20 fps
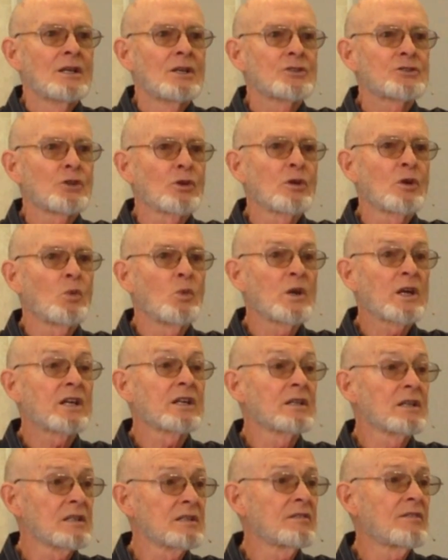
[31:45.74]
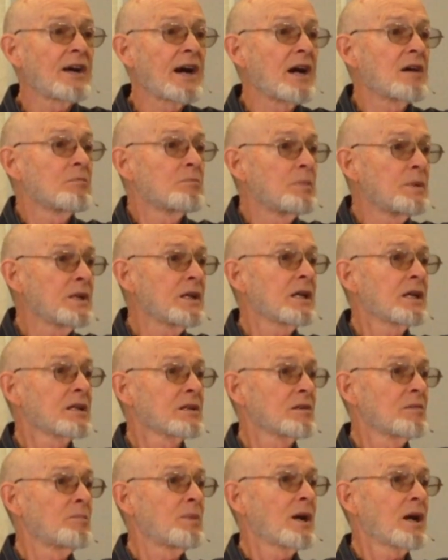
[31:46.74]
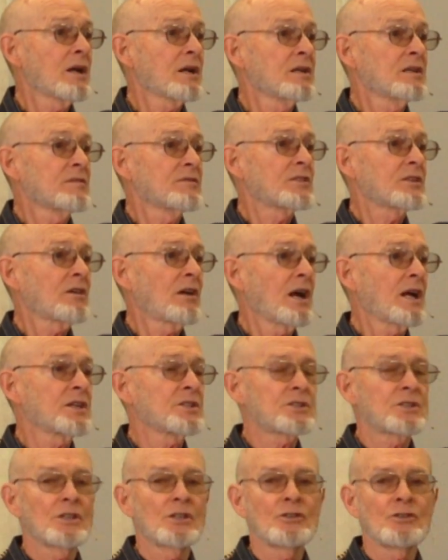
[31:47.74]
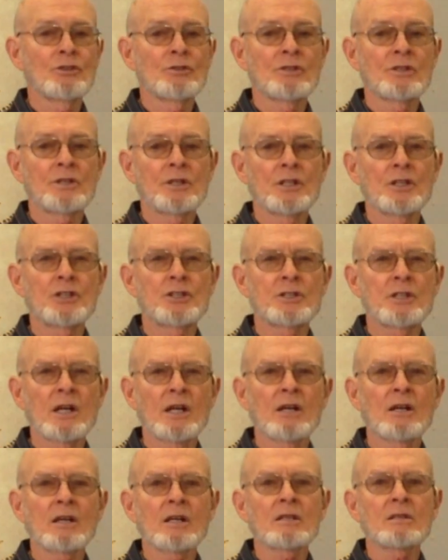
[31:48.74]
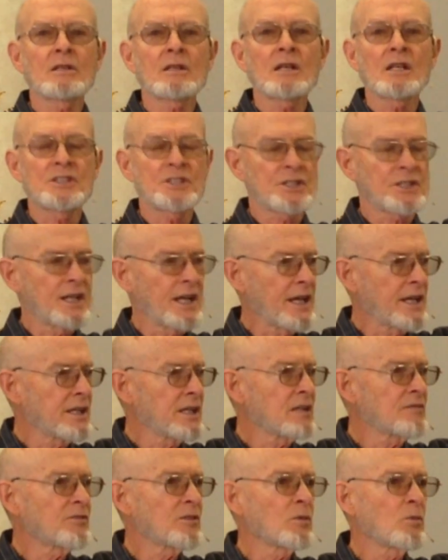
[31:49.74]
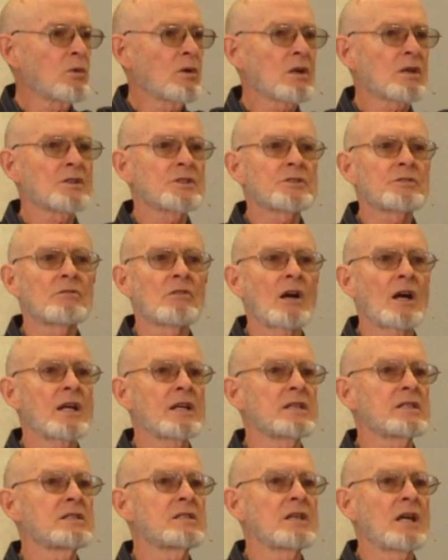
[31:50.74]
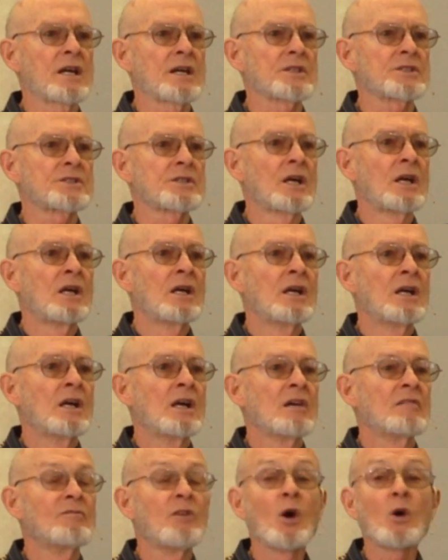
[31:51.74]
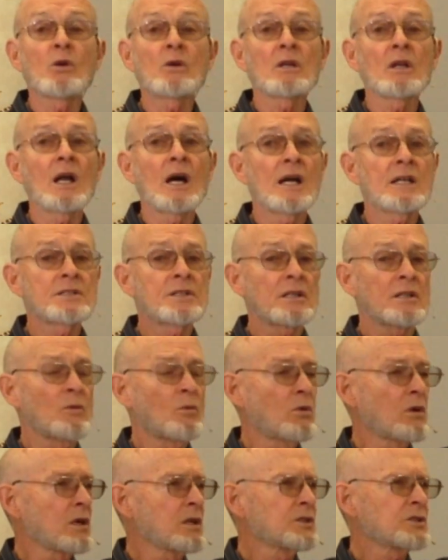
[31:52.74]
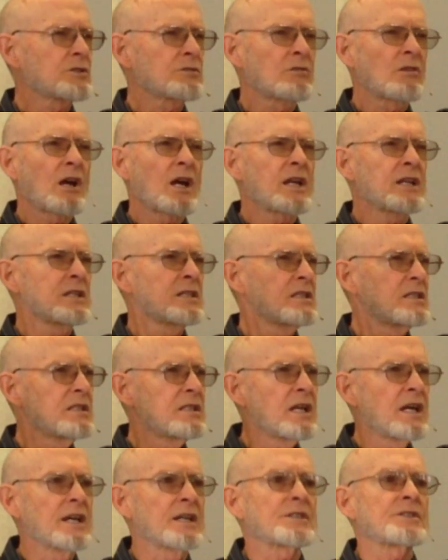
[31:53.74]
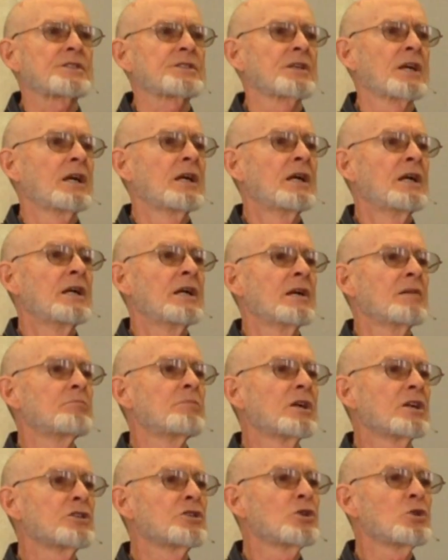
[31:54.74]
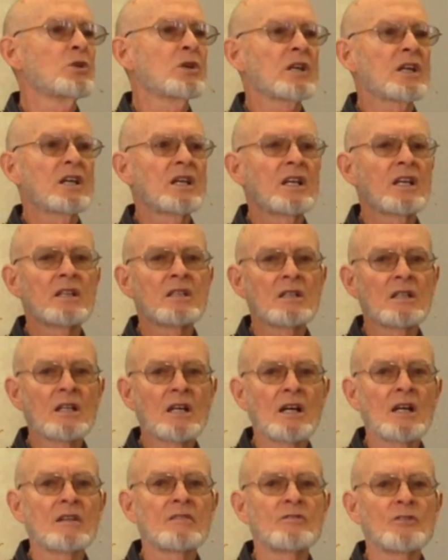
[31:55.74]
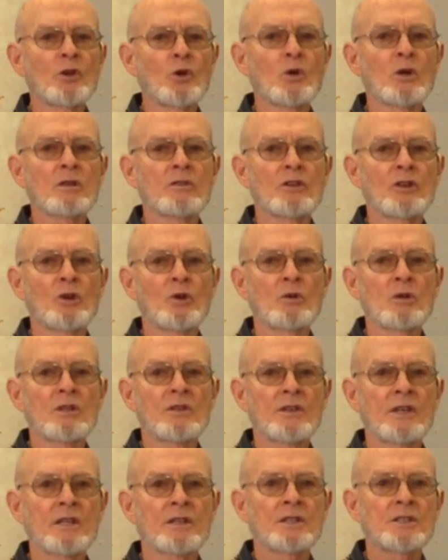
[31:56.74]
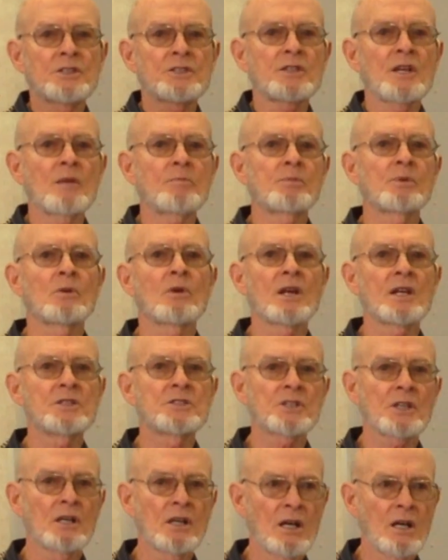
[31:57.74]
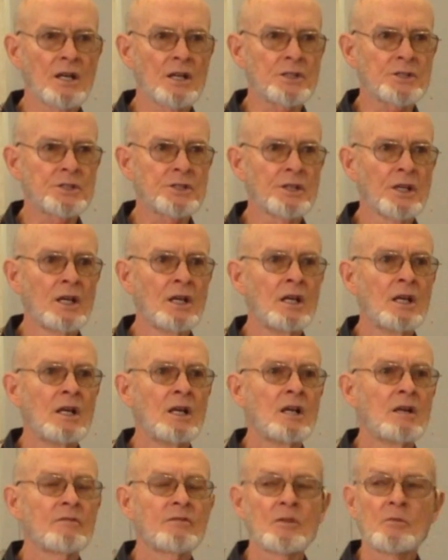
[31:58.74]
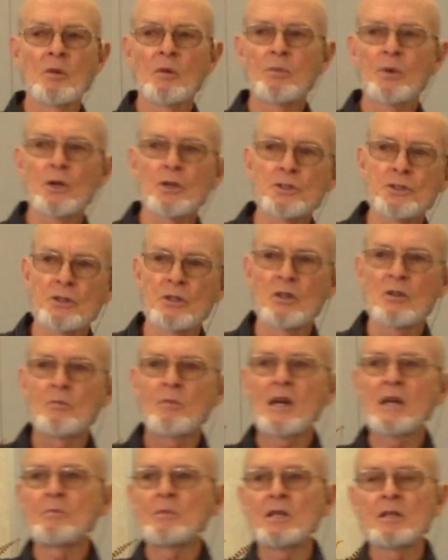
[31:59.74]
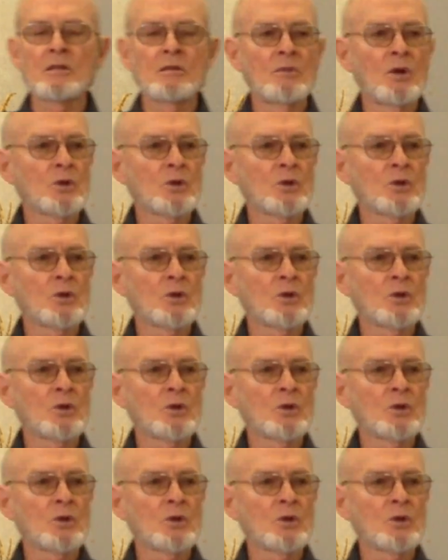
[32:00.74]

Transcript: so that we can live out being the body of Christ in unity, sharing the standing for what is right, yes, vocalizing what is right, yes, but doing it in love, knowing the only thing that separates us from a person who may be the